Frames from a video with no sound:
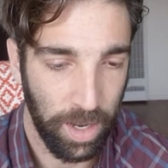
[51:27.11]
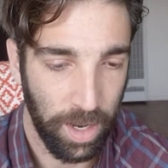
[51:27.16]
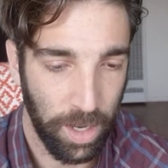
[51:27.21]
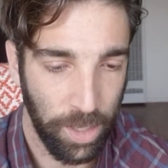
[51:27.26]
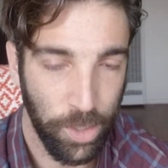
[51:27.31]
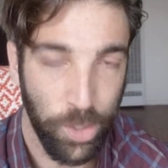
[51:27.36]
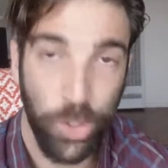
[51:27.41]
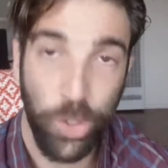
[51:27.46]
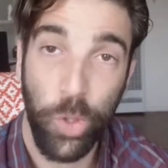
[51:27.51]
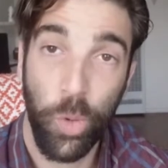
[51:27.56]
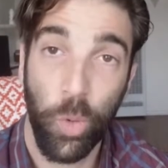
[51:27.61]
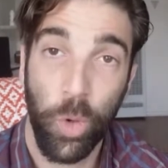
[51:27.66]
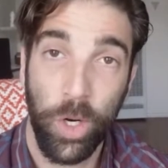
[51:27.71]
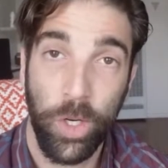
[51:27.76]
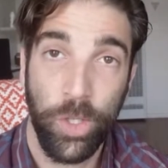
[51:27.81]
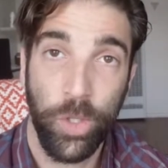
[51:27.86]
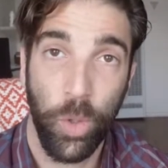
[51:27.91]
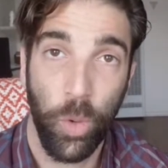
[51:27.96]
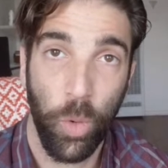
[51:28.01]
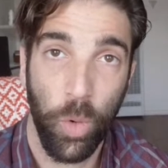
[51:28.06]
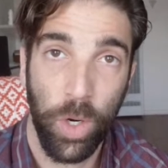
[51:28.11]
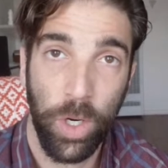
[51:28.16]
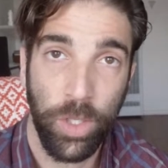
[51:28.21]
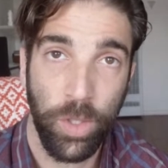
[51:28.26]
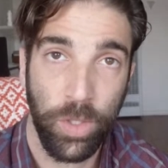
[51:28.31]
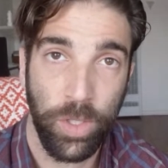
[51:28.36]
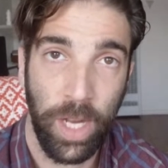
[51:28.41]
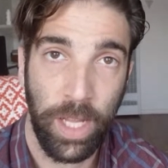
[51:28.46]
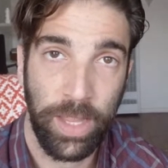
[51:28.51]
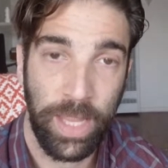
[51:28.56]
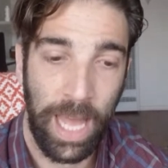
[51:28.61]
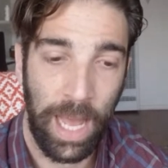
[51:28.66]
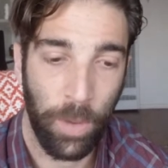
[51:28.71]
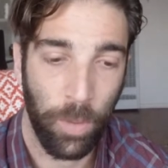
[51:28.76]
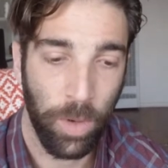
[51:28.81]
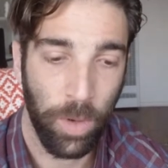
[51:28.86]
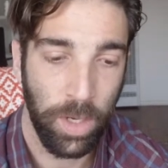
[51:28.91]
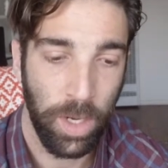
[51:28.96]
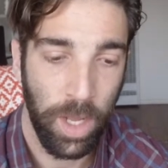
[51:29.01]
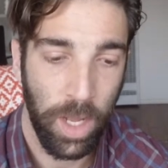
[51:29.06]
sewer tour, so it's not that
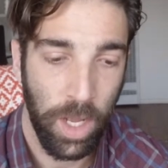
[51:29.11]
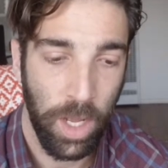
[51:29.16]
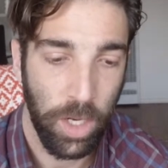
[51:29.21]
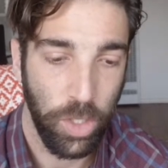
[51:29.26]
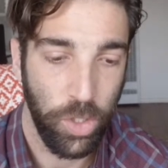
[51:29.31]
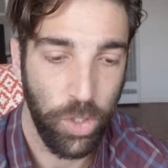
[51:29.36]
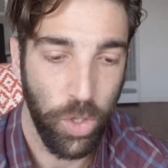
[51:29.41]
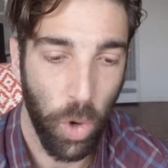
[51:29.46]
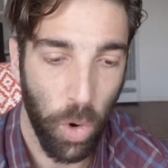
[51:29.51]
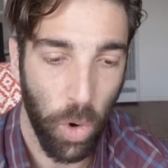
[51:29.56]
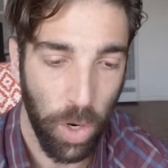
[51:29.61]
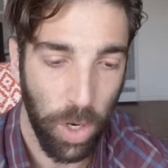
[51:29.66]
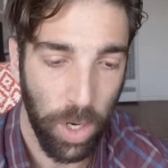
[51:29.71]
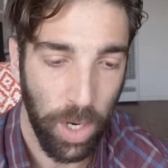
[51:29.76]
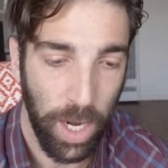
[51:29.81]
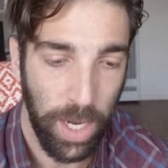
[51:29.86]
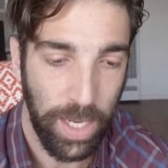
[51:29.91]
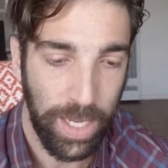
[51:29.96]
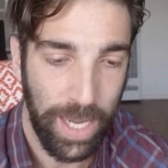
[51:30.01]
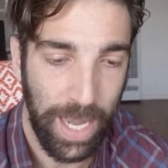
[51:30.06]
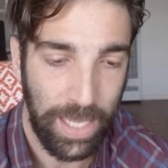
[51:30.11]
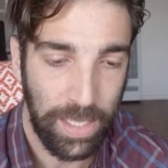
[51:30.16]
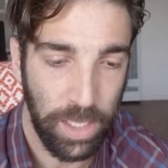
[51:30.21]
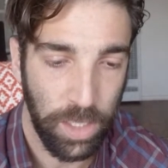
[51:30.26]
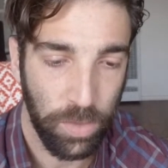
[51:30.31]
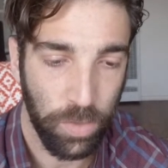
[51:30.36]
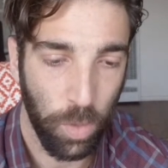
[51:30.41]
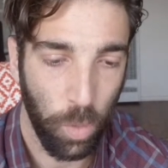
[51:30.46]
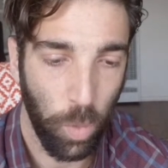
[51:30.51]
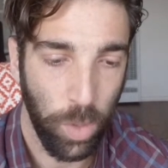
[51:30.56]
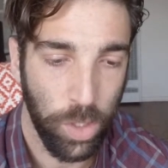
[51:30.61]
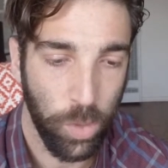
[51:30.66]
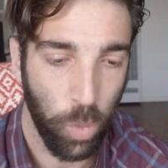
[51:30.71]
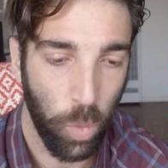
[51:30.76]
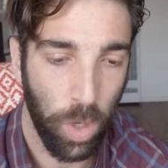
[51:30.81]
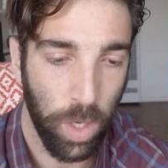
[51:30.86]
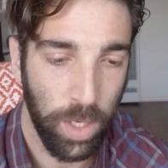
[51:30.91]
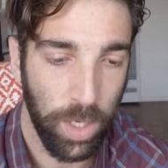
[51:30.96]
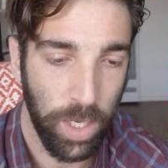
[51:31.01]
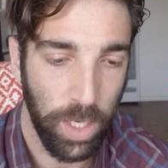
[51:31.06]
one. Door, any guesses for which
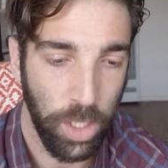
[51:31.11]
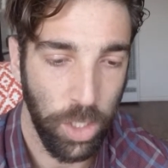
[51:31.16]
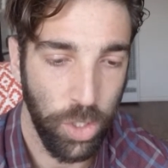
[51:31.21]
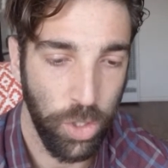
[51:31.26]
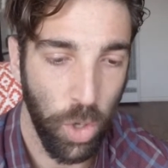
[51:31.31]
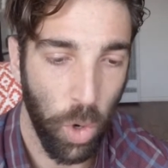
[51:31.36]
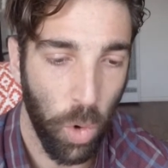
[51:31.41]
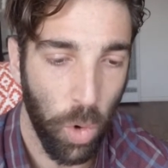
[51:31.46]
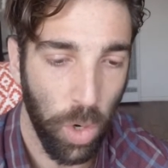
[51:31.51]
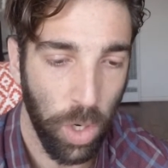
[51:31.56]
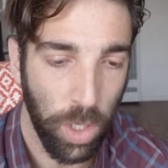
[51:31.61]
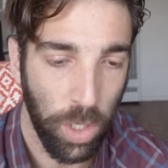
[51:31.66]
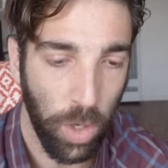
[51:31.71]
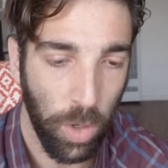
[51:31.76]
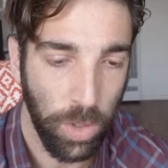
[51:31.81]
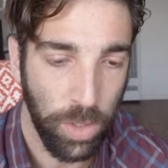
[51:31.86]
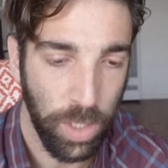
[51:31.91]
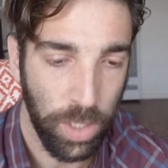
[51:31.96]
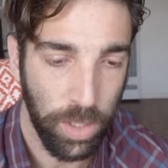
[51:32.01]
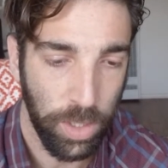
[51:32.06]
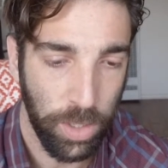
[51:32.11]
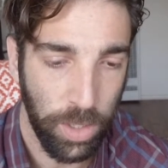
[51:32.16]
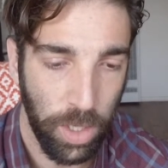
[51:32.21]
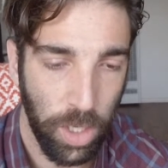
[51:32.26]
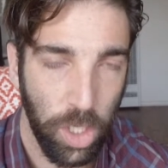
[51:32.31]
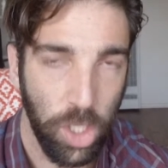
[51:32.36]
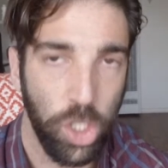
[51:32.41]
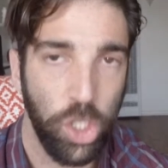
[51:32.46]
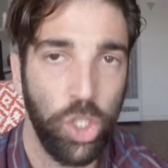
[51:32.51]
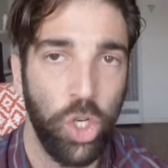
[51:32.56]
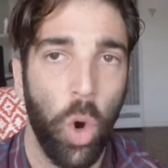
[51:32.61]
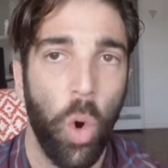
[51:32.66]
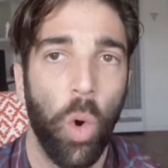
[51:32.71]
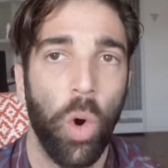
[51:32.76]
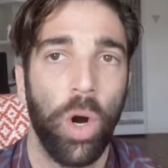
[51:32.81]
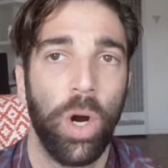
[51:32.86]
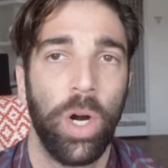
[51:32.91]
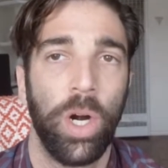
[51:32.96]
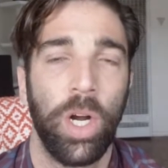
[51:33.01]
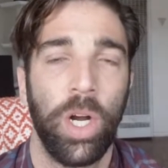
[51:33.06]
one door goes under?
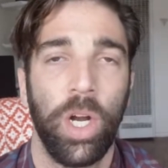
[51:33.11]
Door.